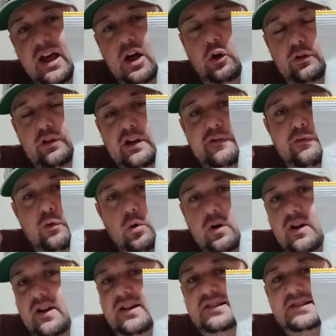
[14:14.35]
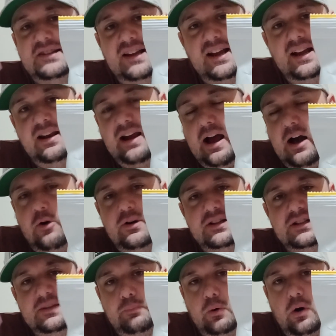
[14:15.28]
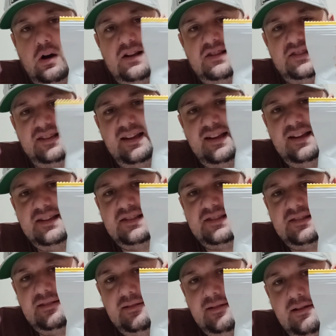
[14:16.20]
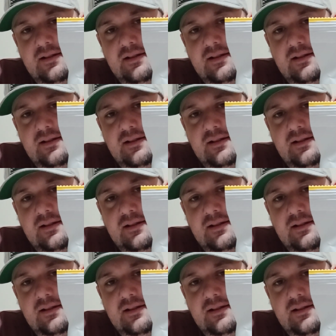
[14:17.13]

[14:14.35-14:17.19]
healthy for you, seeing how it's processed.